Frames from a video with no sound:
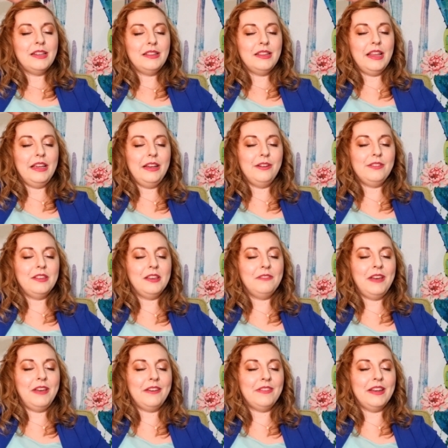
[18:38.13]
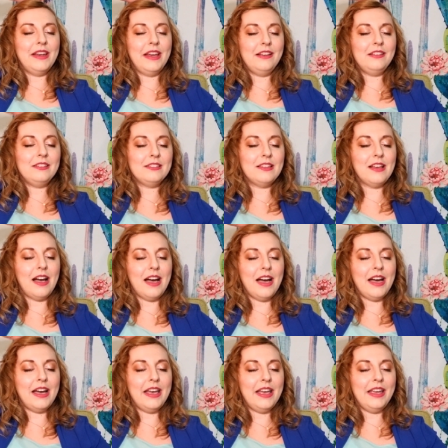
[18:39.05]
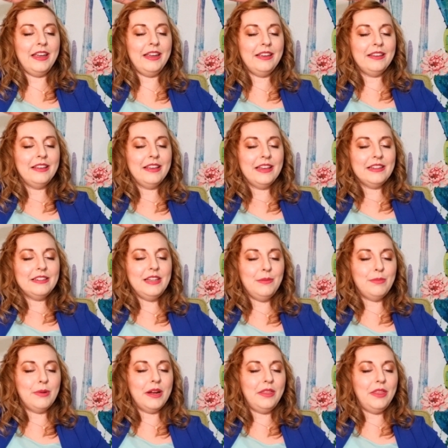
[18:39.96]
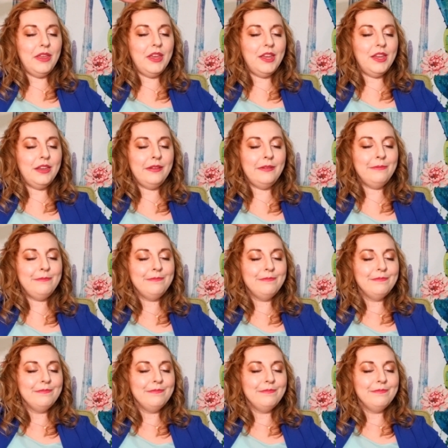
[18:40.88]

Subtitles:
Let yourself have a nice sigh. Deep breath in